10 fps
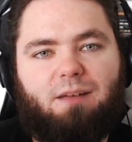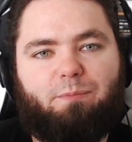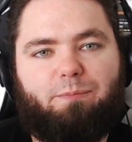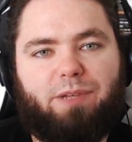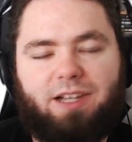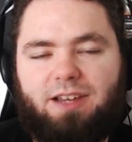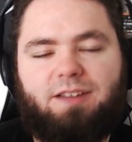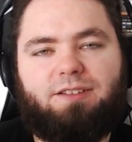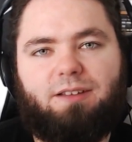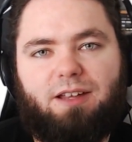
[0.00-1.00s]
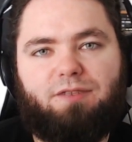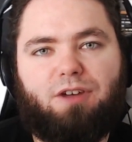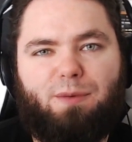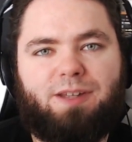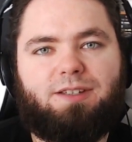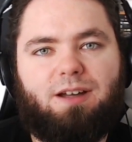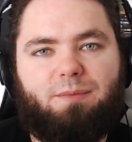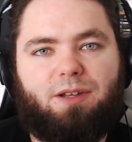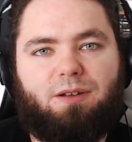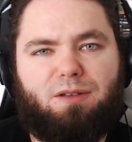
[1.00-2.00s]
please leave comments down
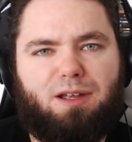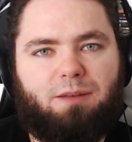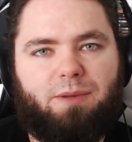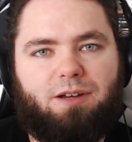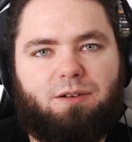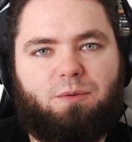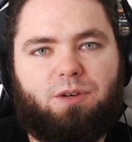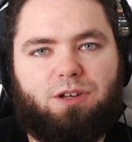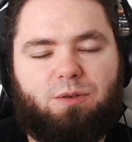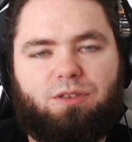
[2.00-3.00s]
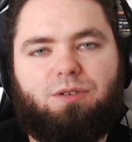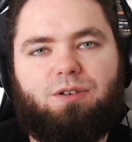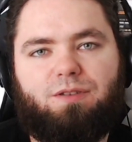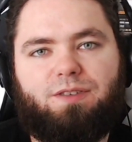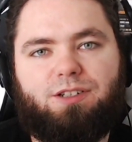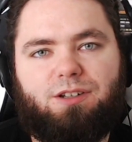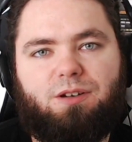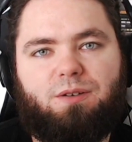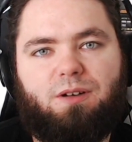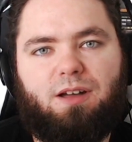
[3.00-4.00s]
below letting me know what you thought of the
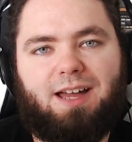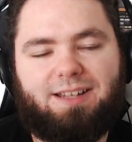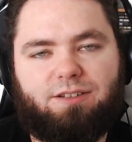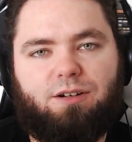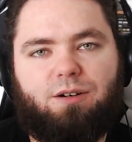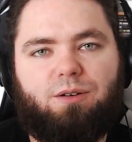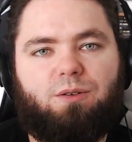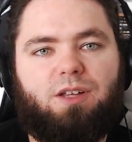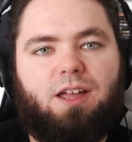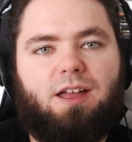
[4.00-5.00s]
show as a whole,